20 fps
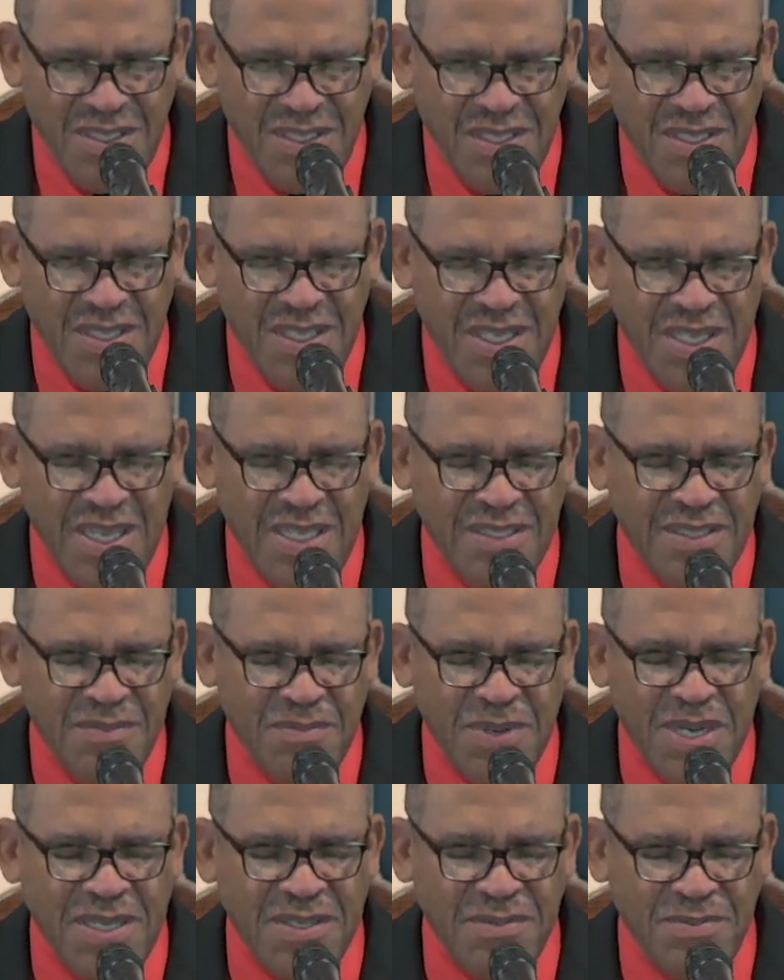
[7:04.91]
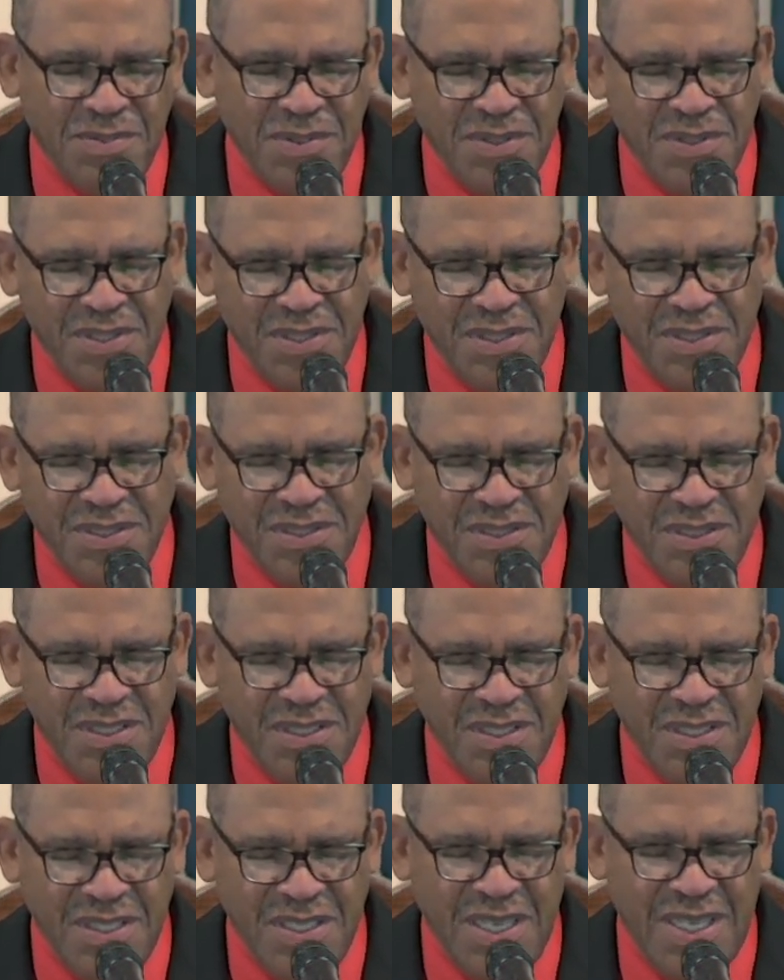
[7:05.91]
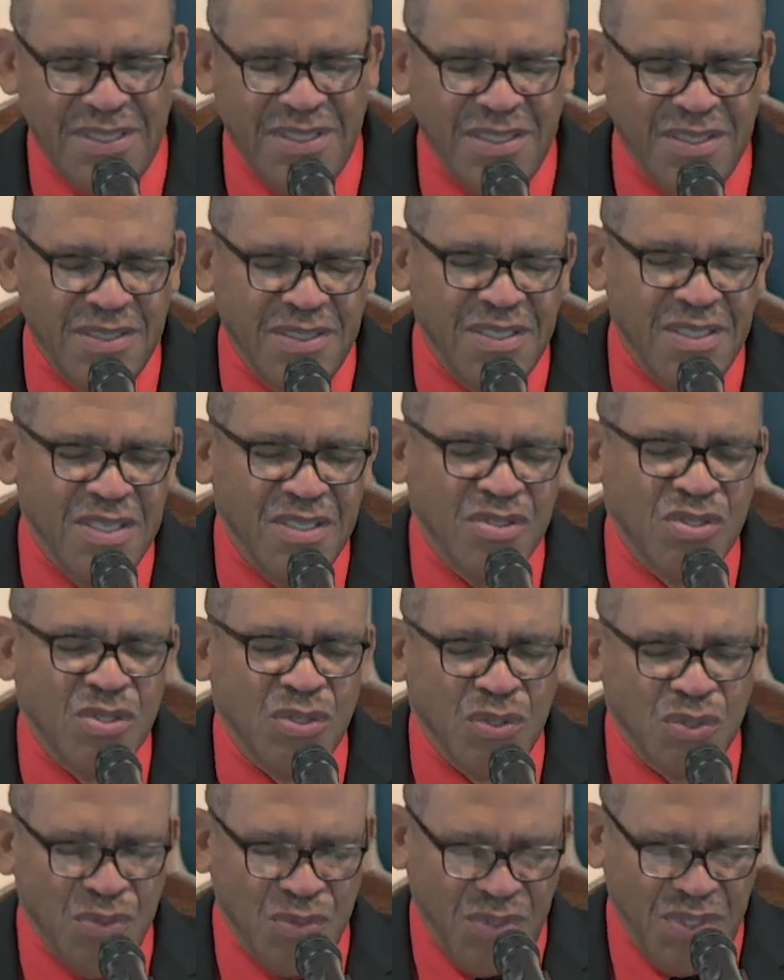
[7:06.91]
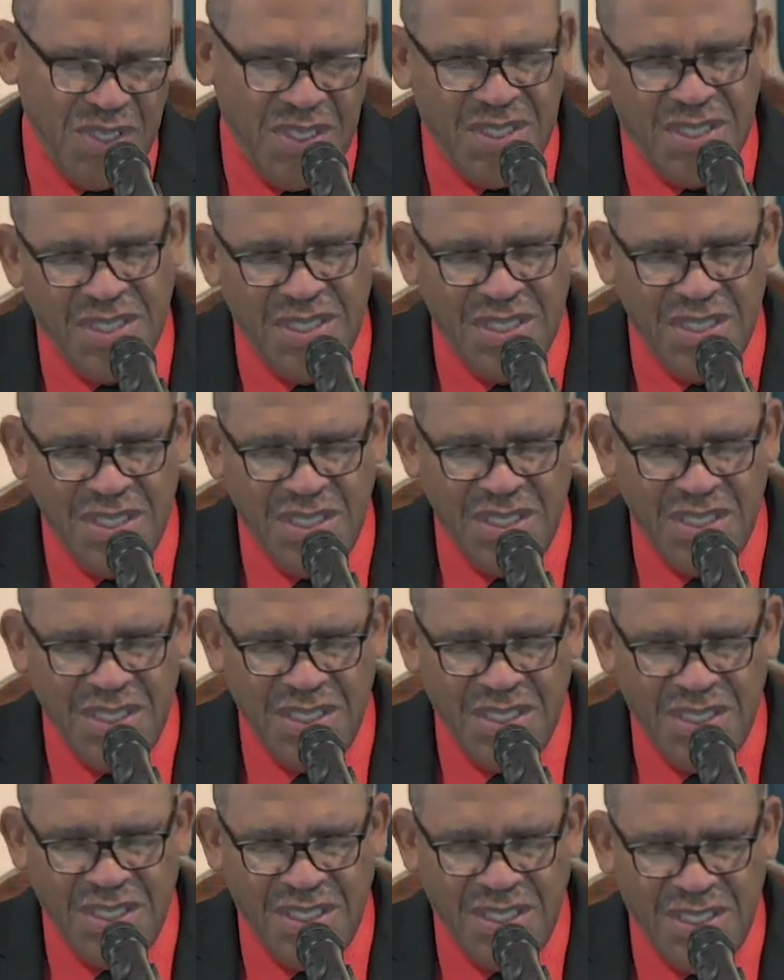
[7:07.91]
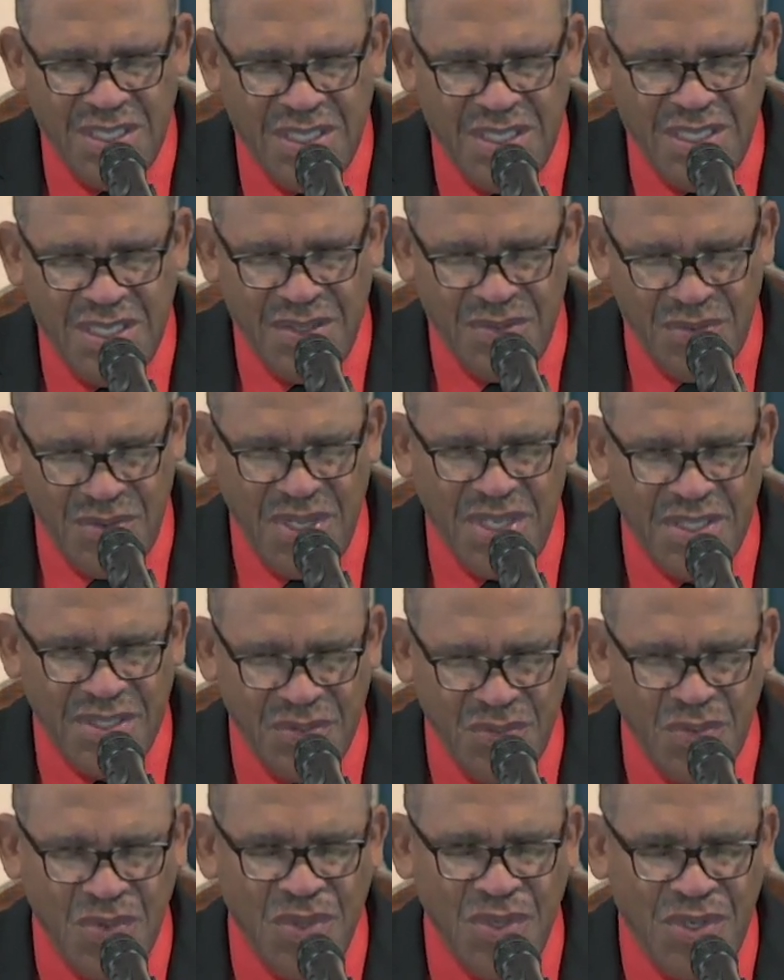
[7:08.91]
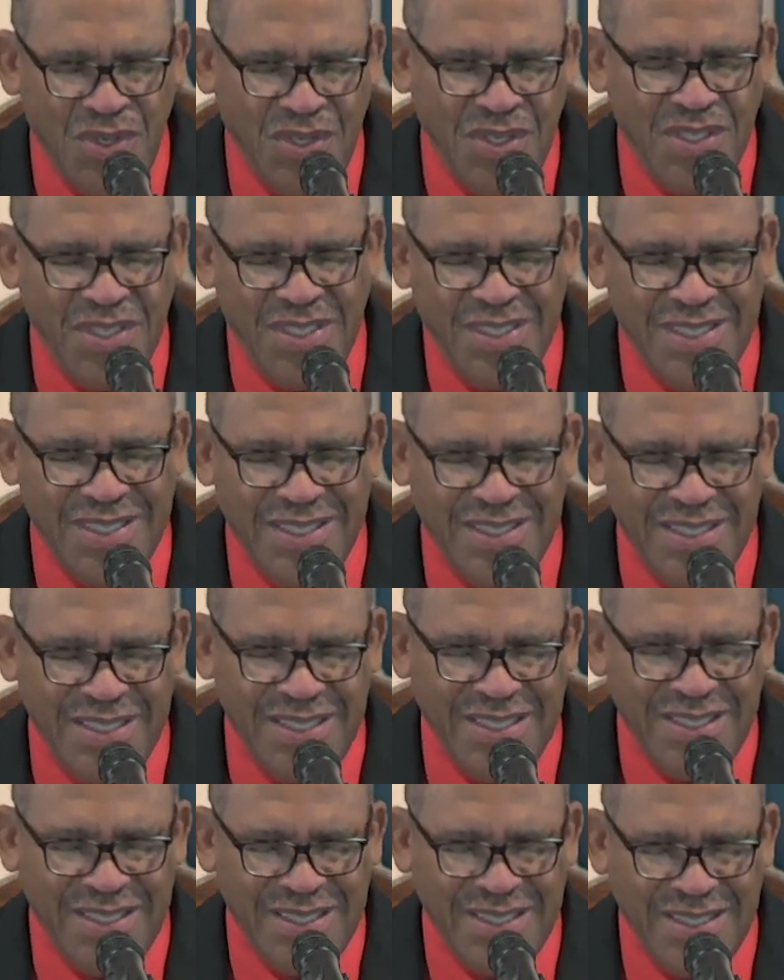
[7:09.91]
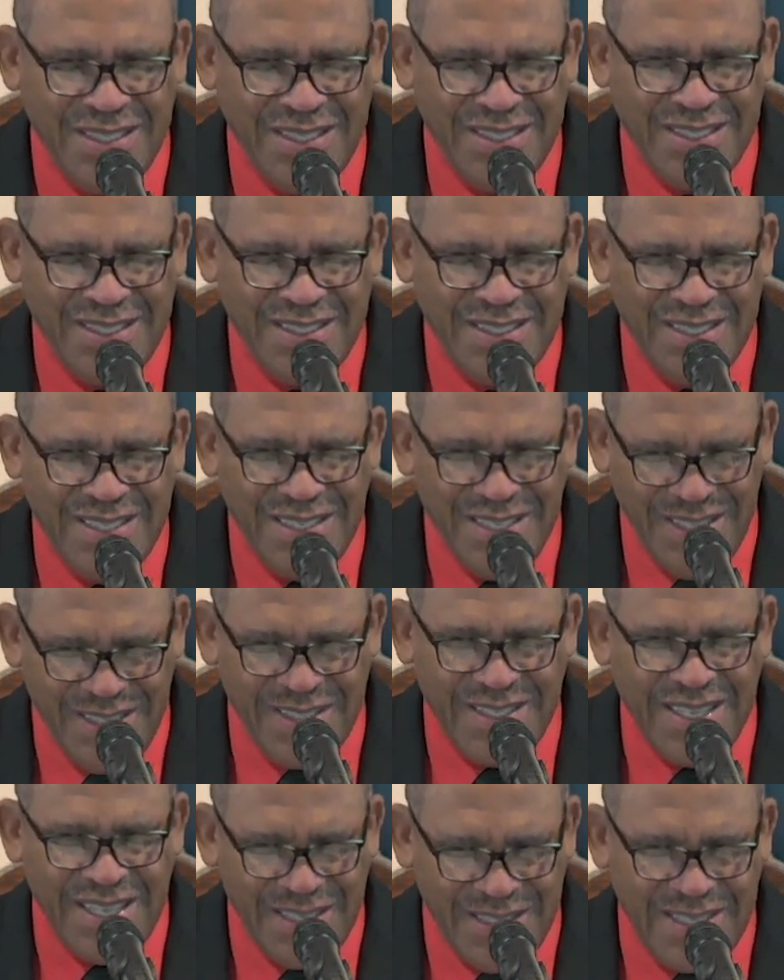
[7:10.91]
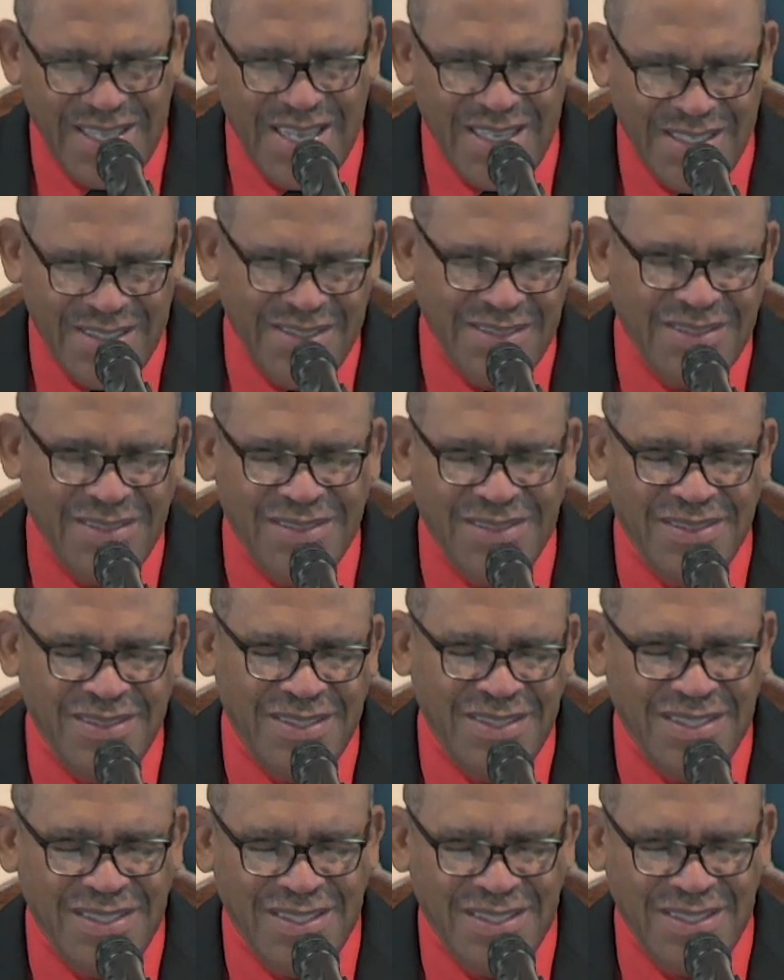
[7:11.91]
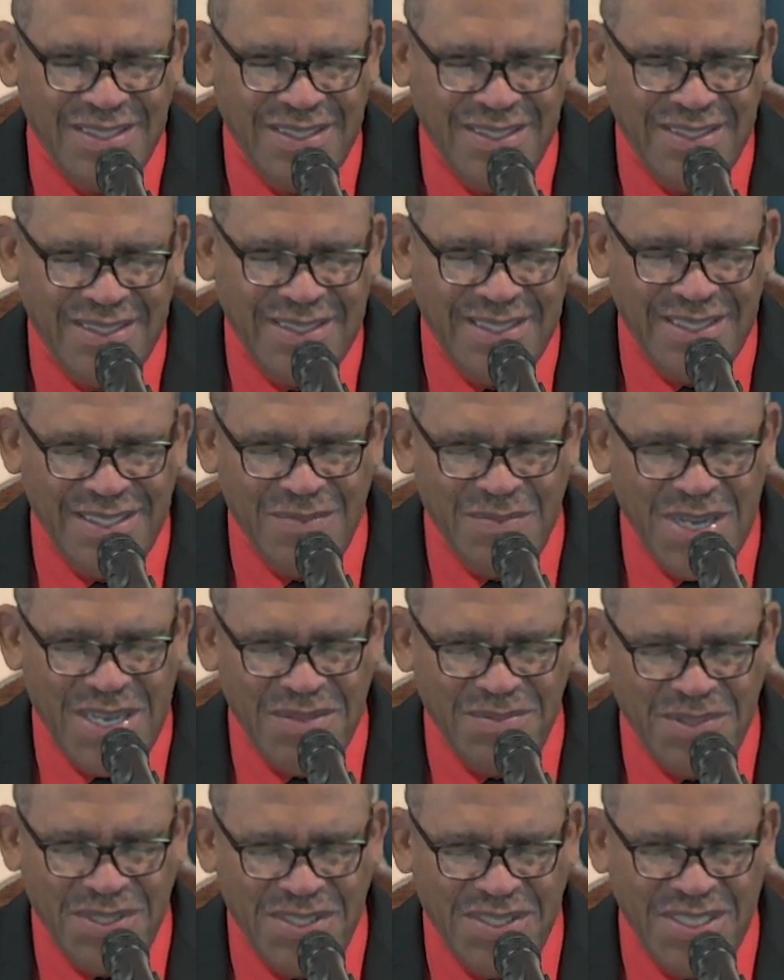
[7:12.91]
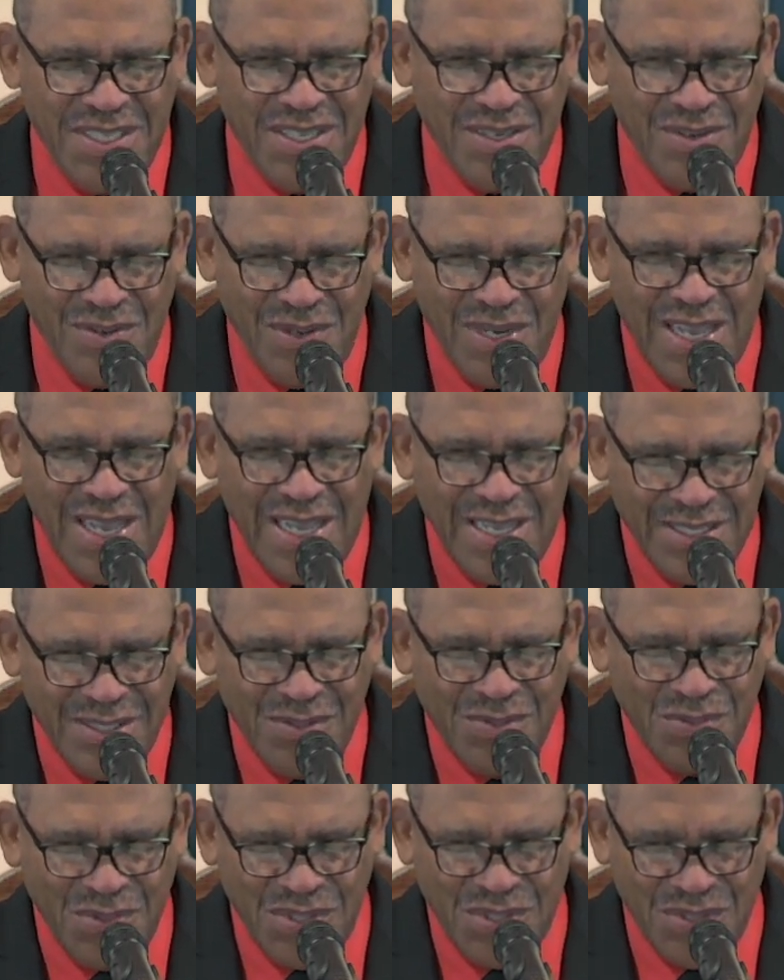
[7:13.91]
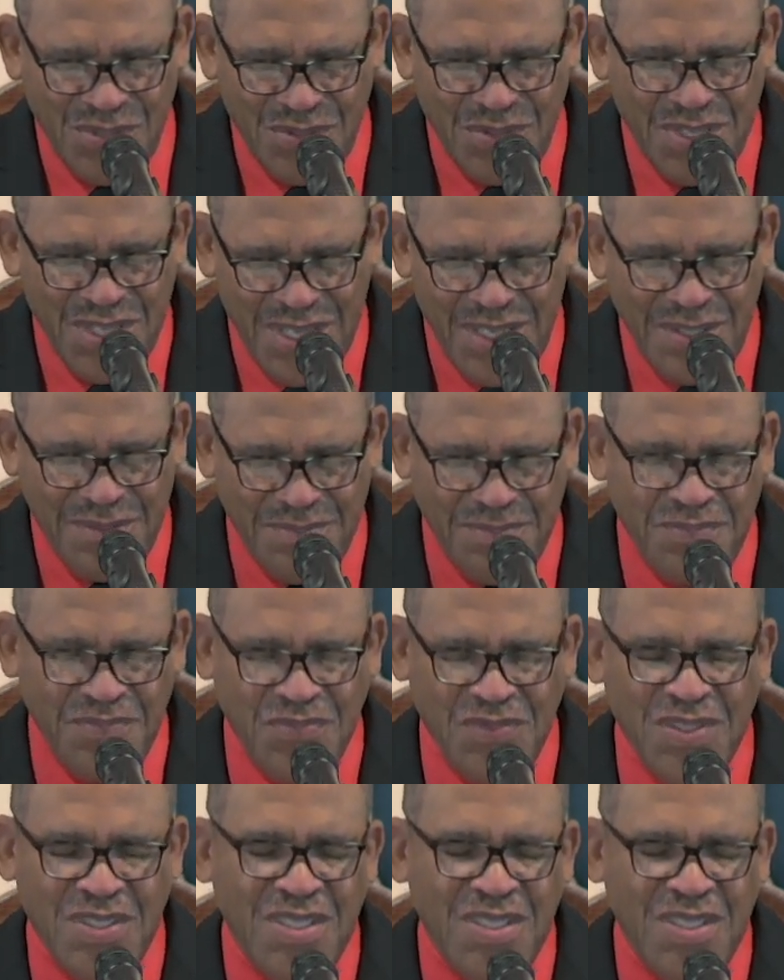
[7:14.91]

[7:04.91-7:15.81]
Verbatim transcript: and he got the Bible, got the Torah, and read the Word, and he sat down, and the Bible said all eyes was on him.